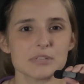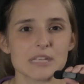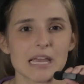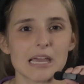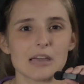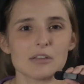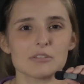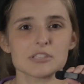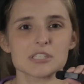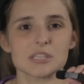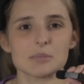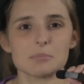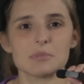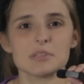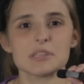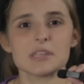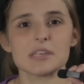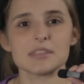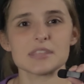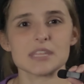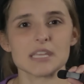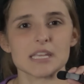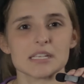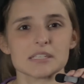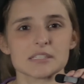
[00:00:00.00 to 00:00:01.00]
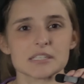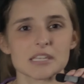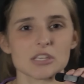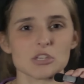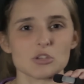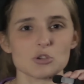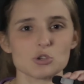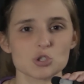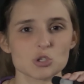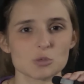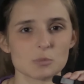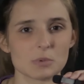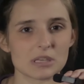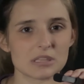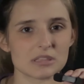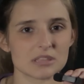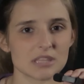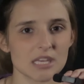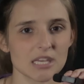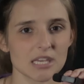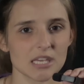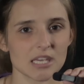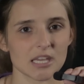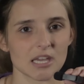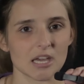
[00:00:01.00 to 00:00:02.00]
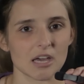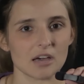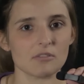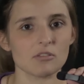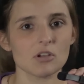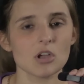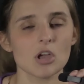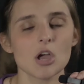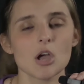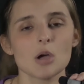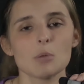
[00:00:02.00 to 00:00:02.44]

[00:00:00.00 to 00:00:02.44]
down some of the things that you should be thinking of